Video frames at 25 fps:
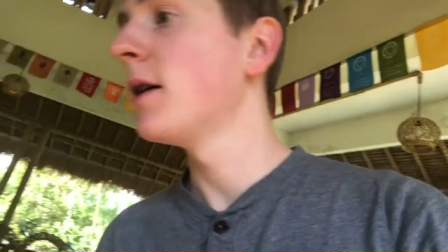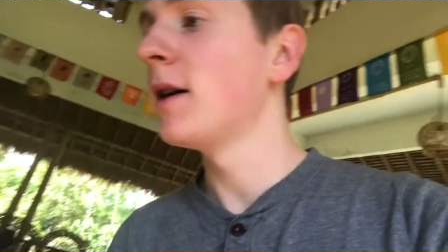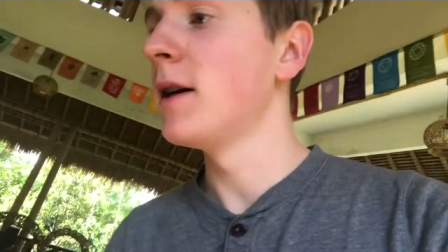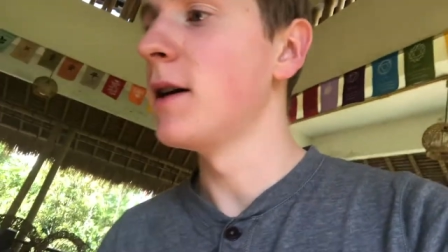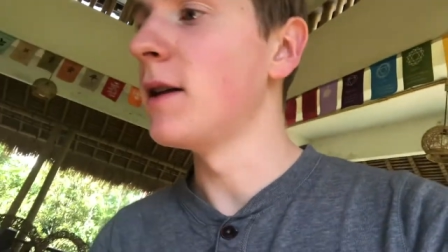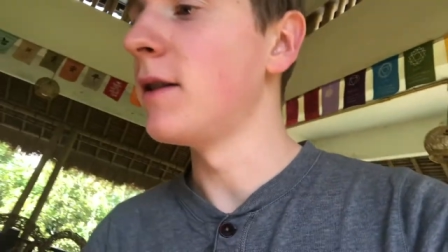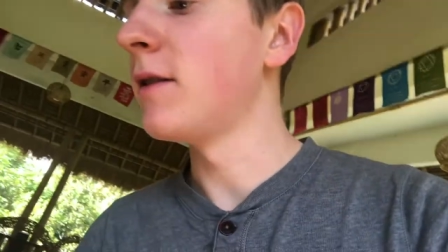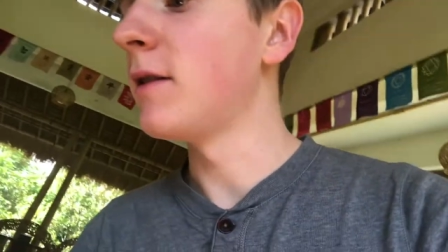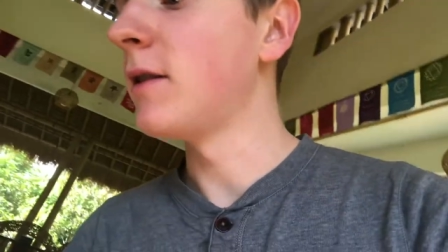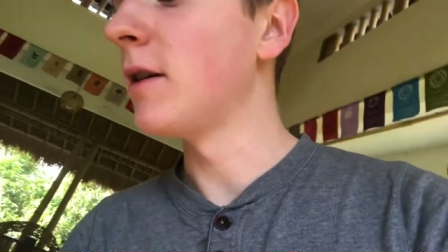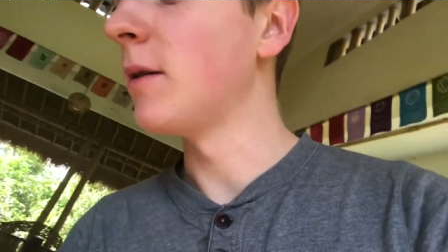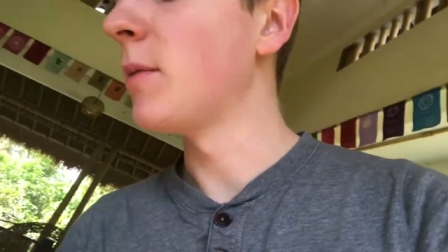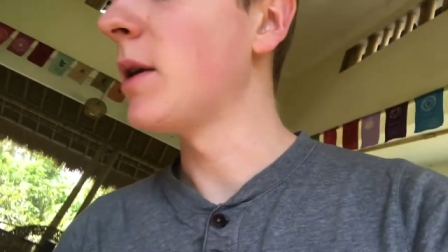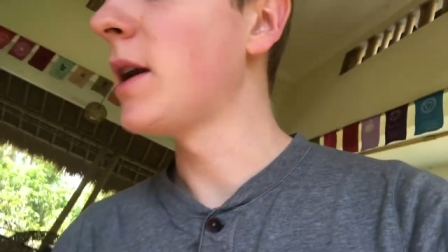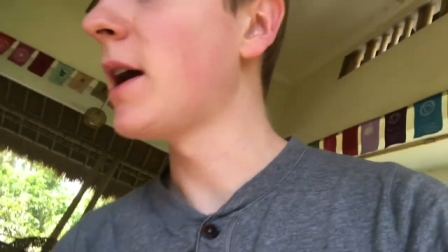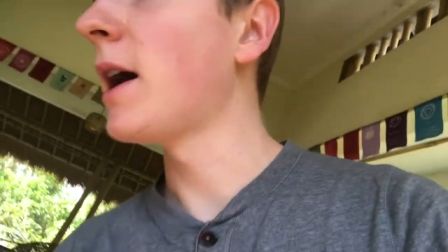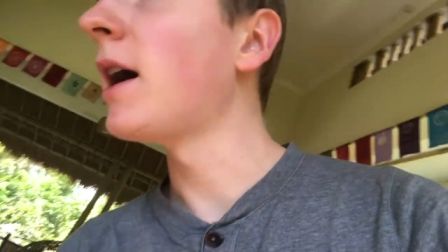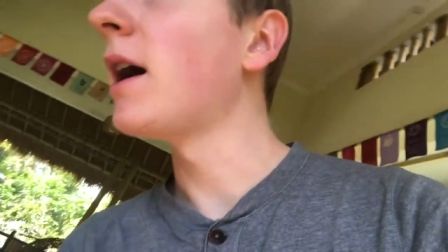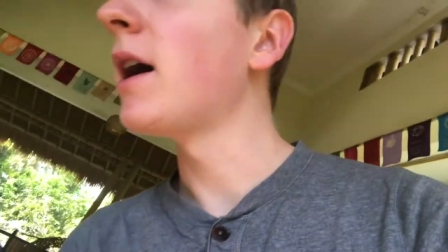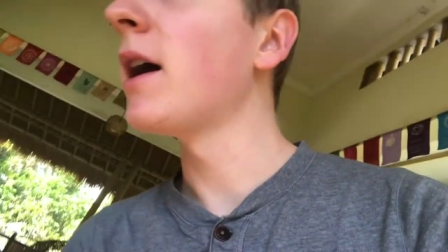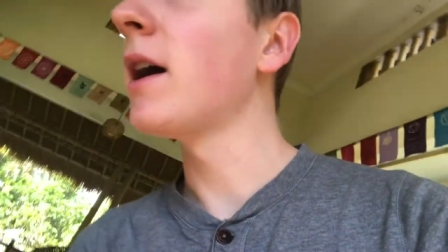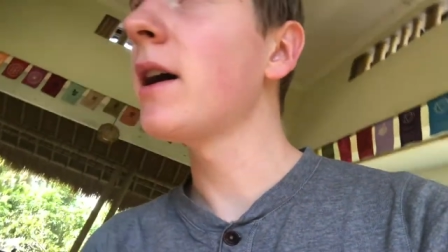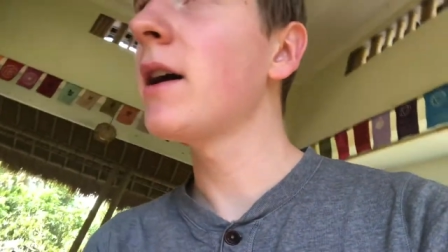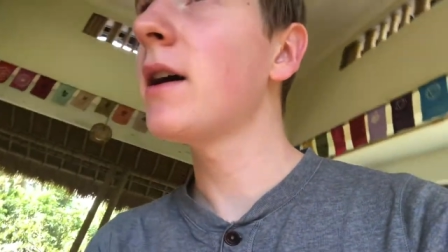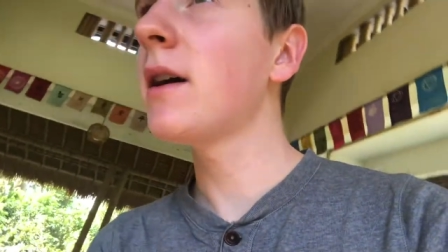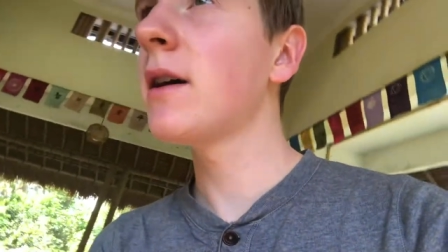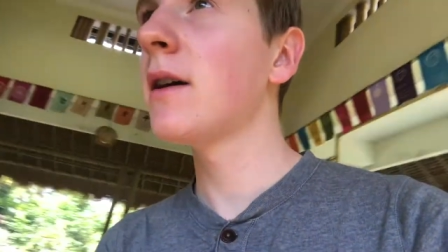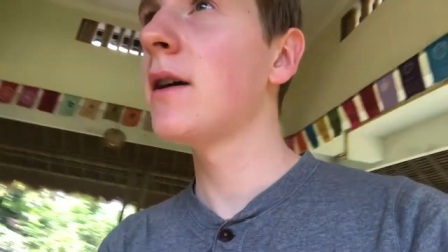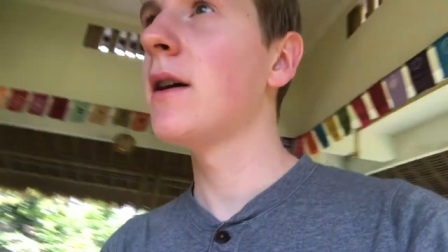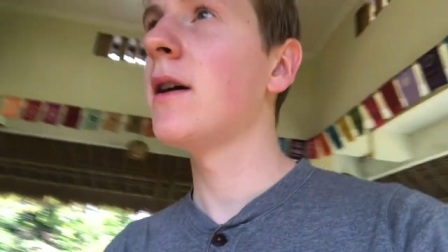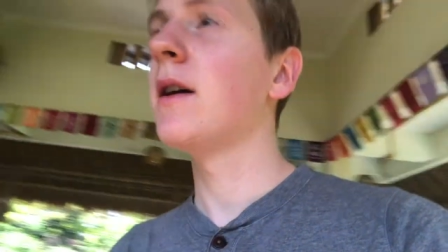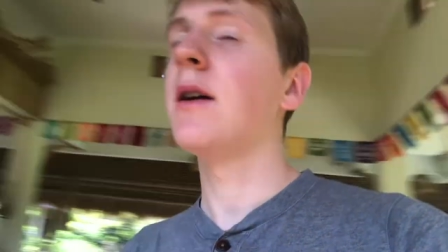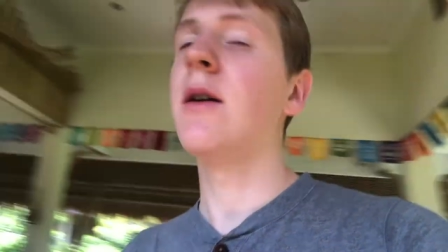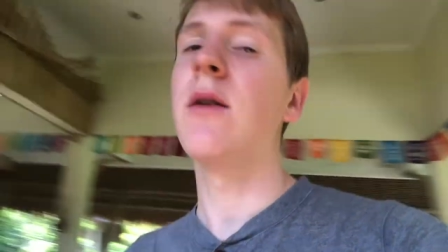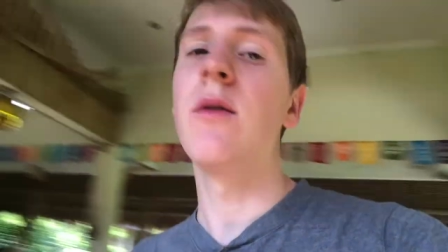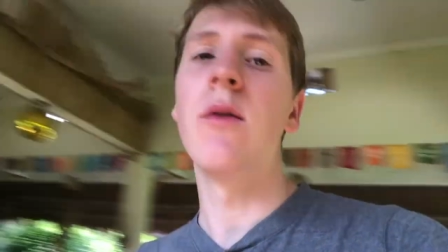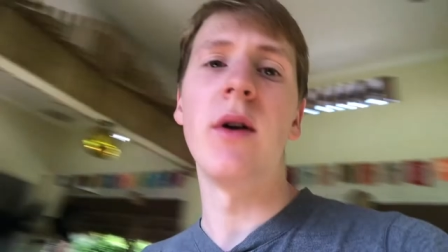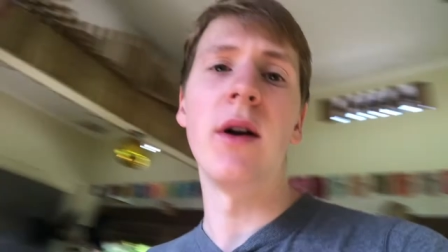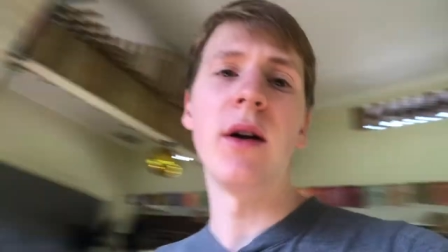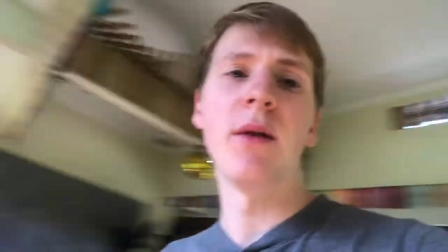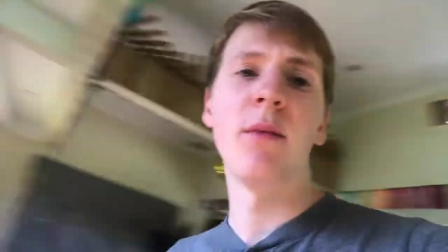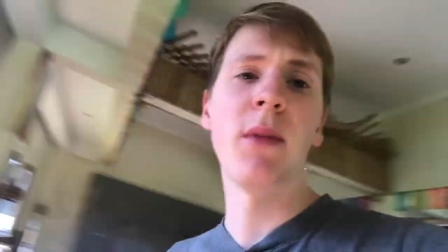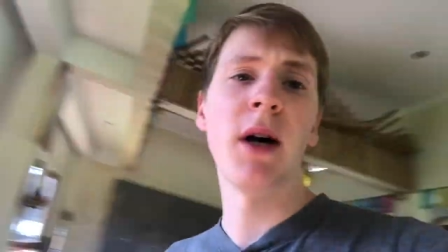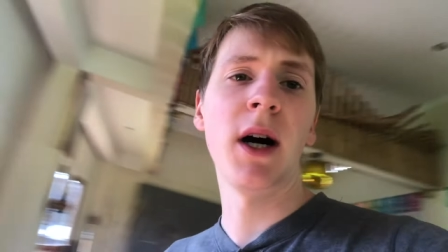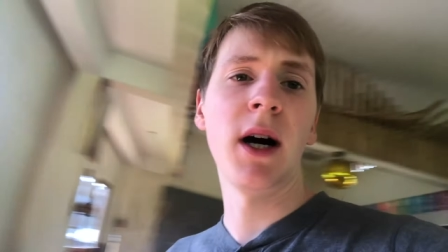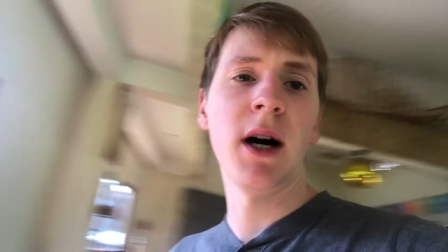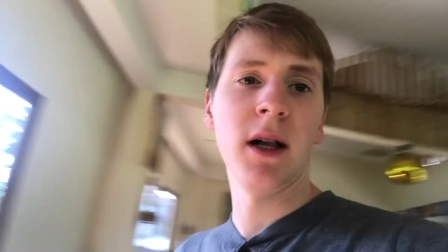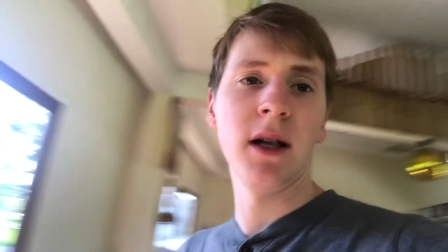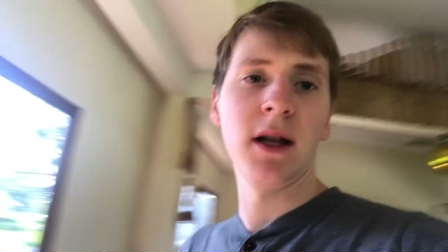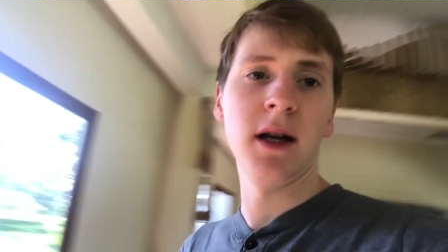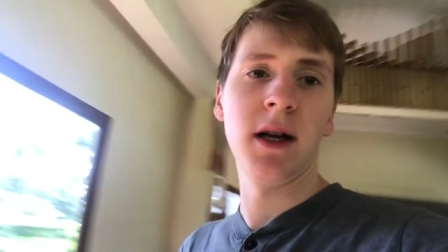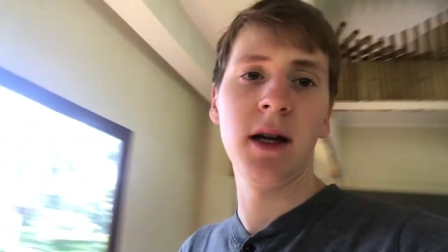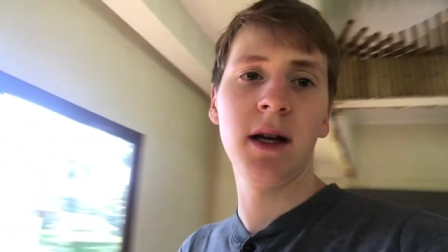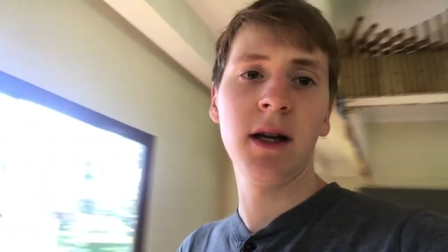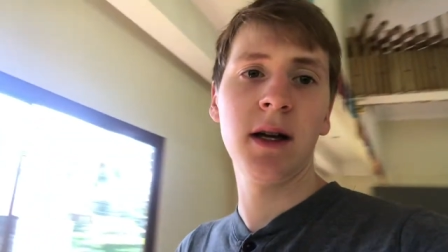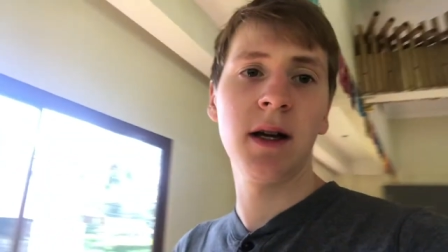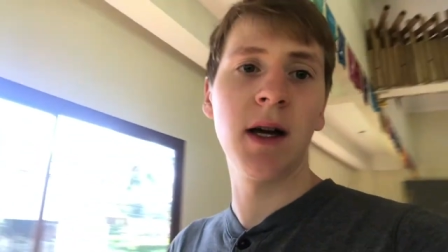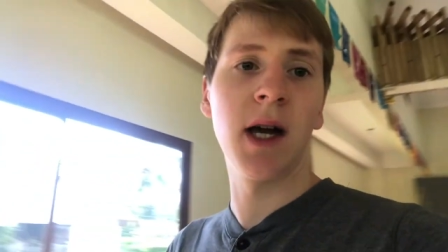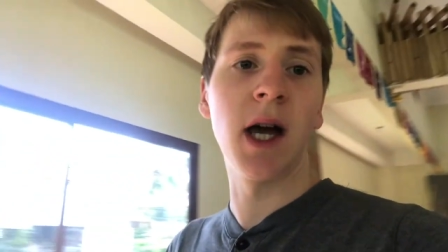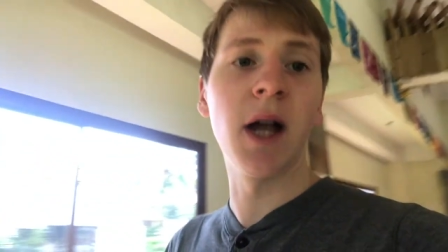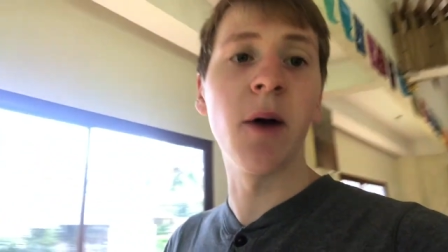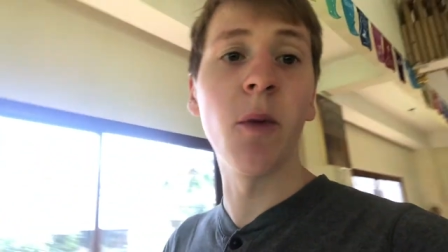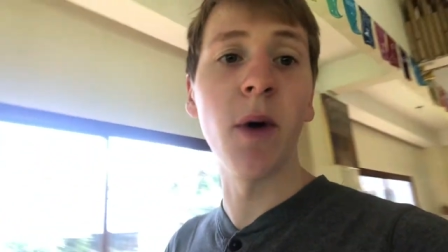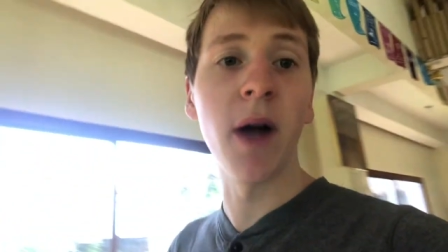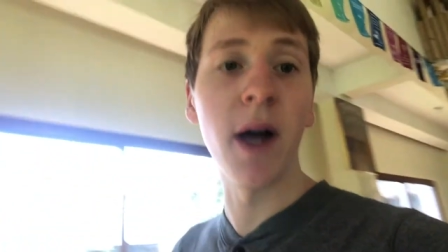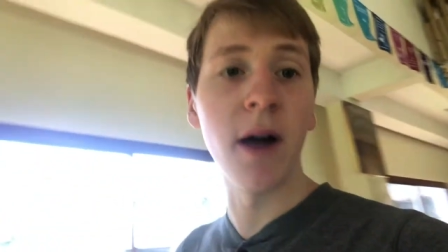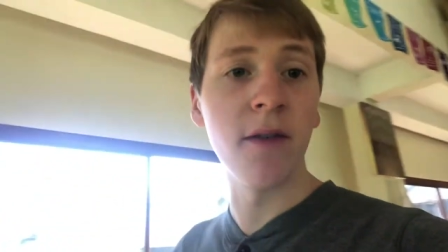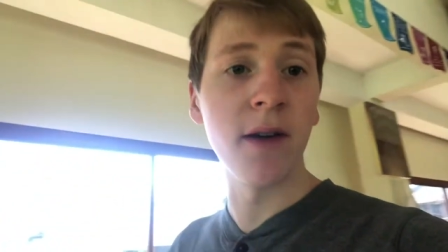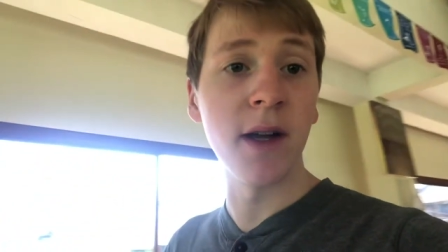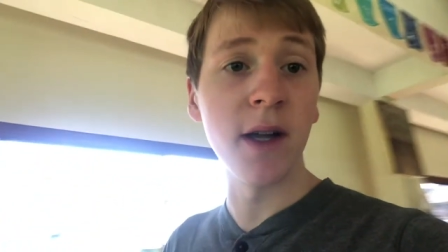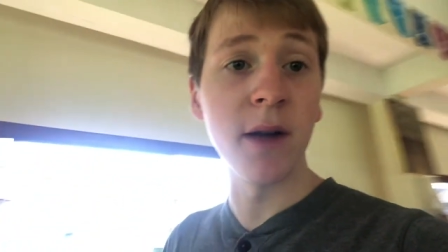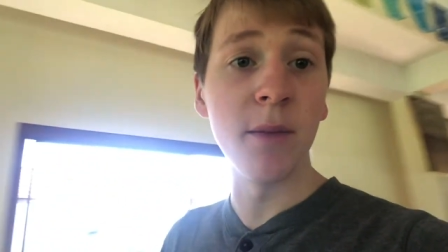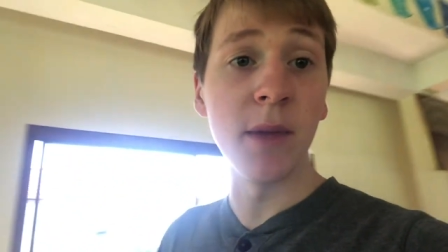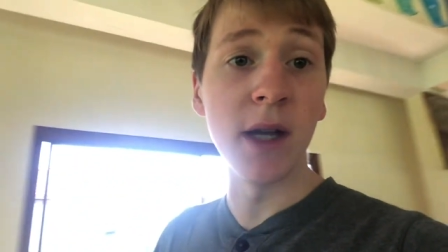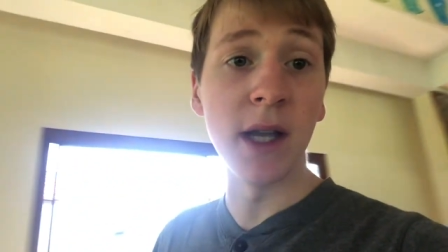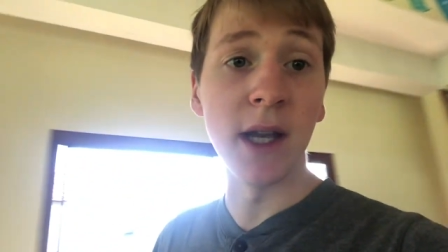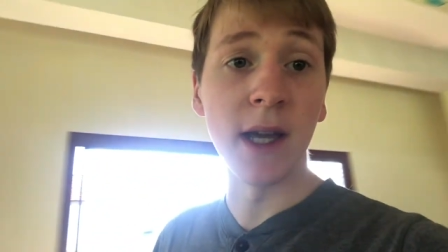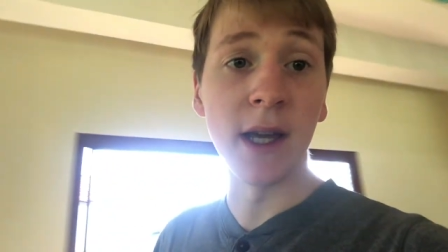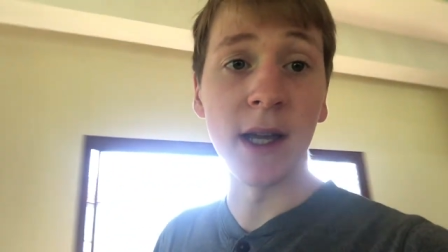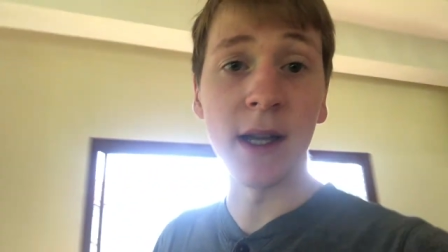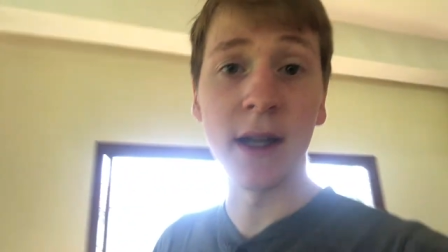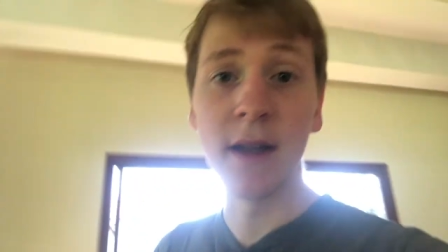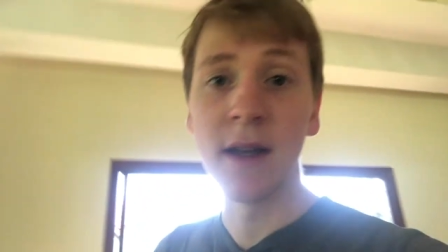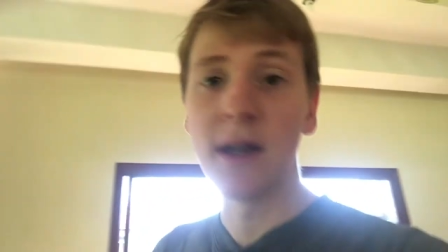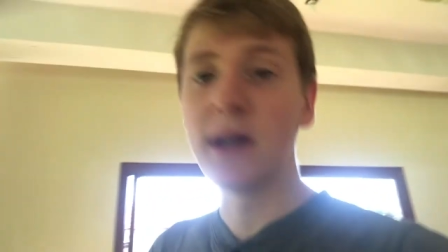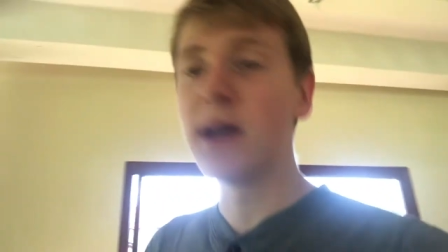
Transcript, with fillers: It's him and I. We're in Bali, and we're having a meeting.